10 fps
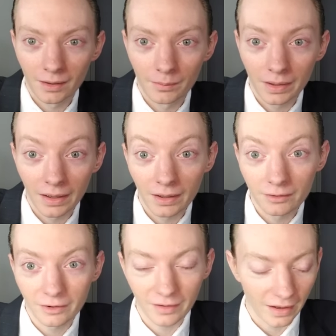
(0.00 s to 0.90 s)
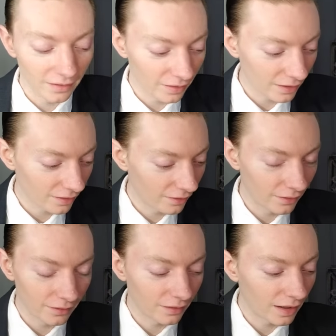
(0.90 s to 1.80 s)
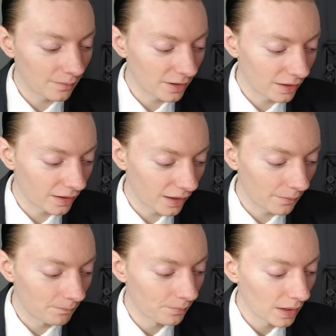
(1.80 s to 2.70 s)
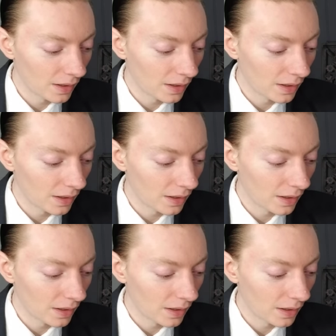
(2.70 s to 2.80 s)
But I understand that's the name of the game.